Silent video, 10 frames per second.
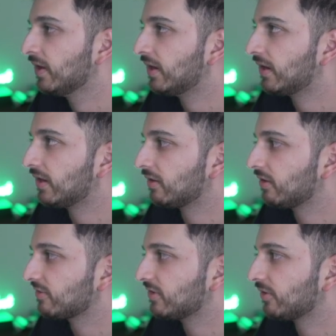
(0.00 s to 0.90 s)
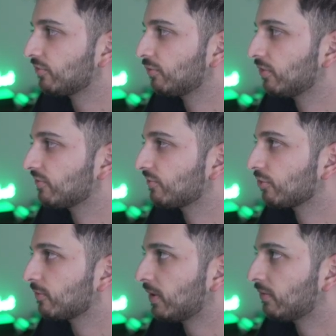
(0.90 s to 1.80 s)
And lastly, I thought we'll just
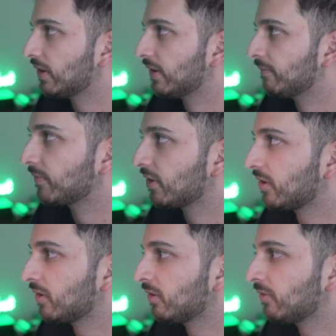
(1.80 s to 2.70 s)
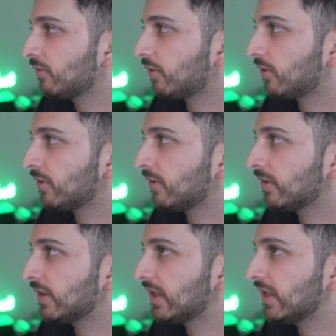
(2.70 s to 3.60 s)
talk about Cardano
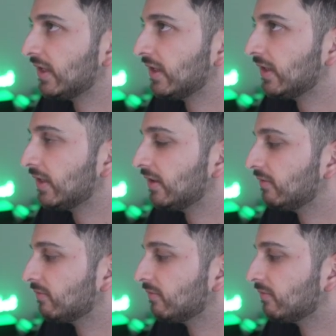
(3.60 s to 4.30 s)
on the